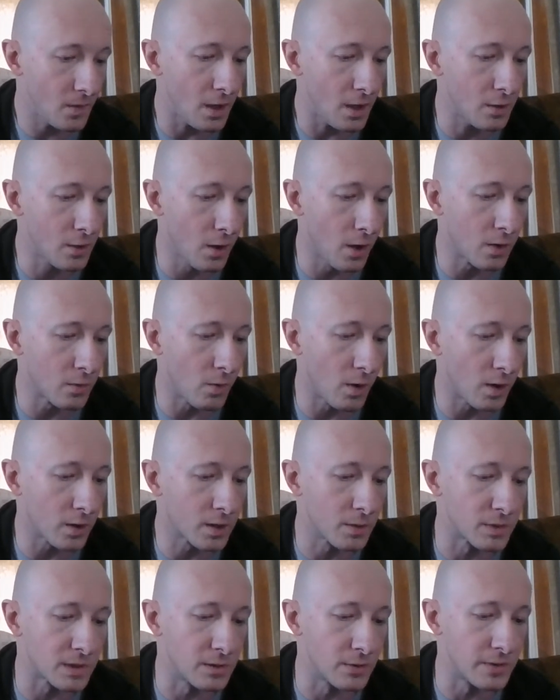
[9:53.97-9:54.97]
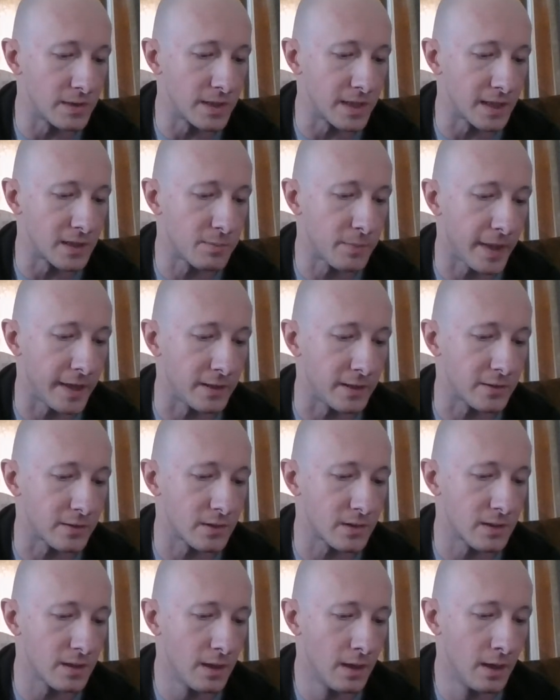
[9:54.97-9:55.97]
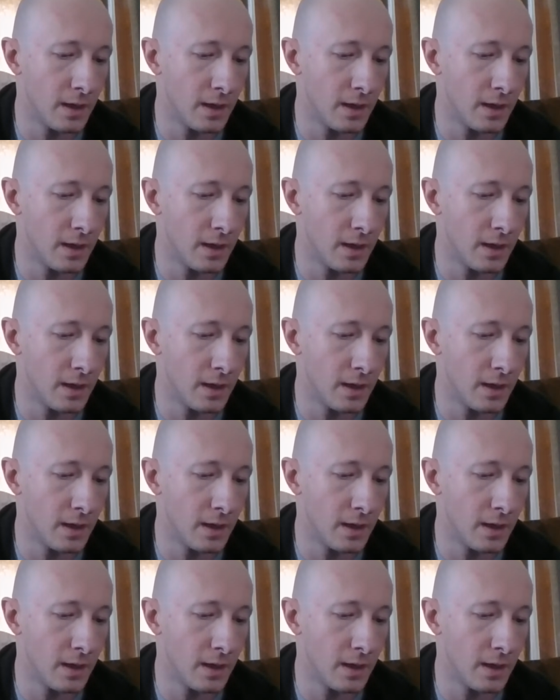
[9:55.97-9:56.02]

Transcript: Long Walker was losing his patience.